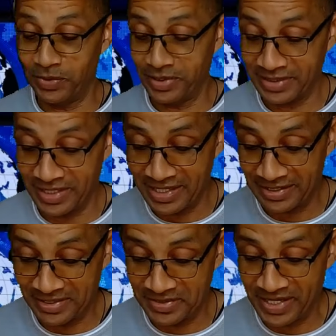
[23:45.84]
I won't say
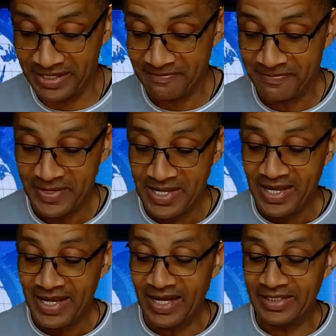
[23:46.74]
that. Okay.
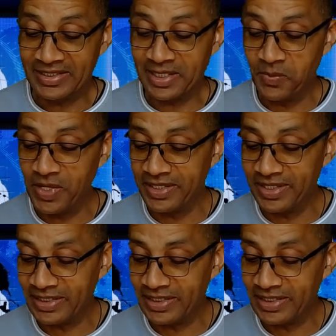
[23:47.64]
Someone